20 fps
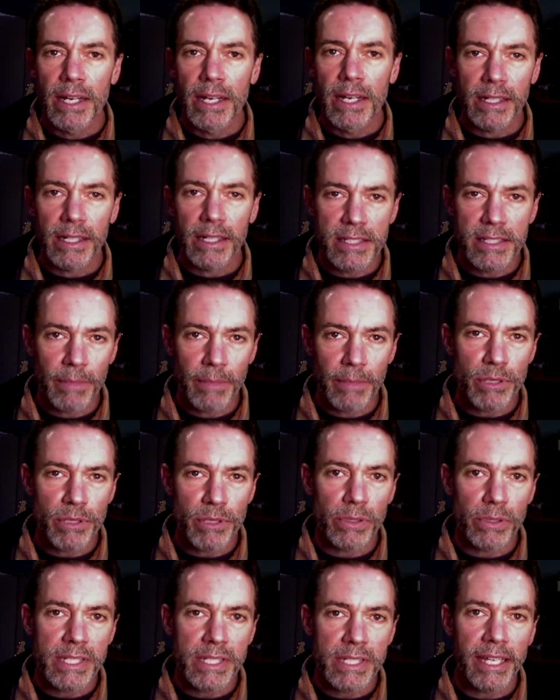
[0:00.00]

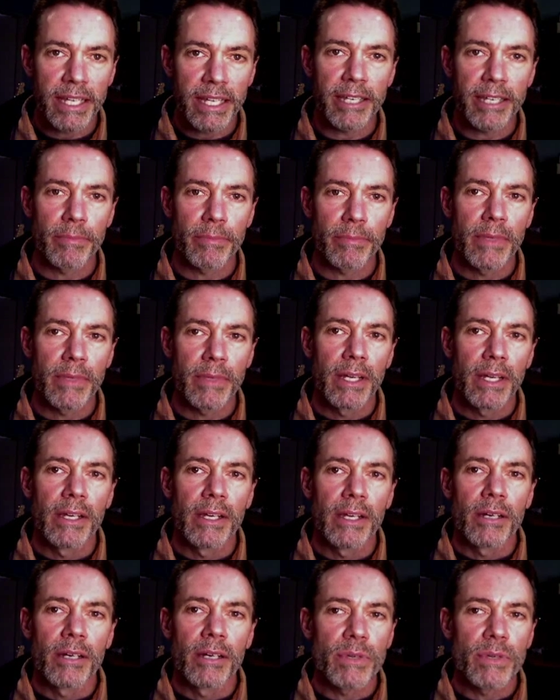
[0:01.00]
conceptual scheme.
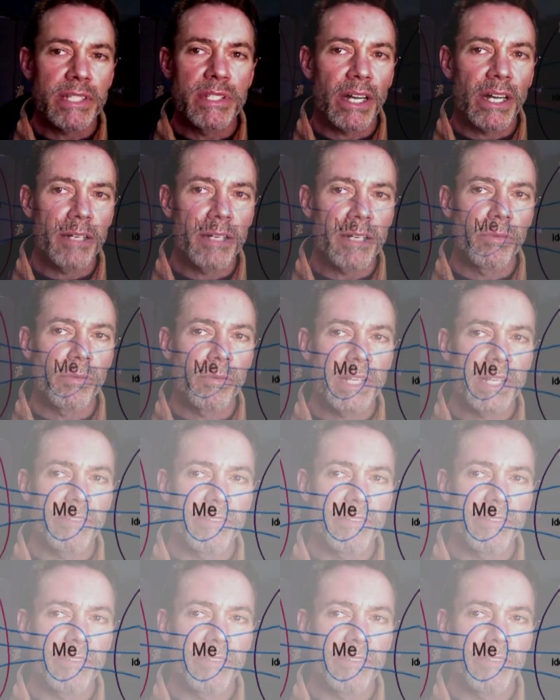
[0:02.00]
We started with a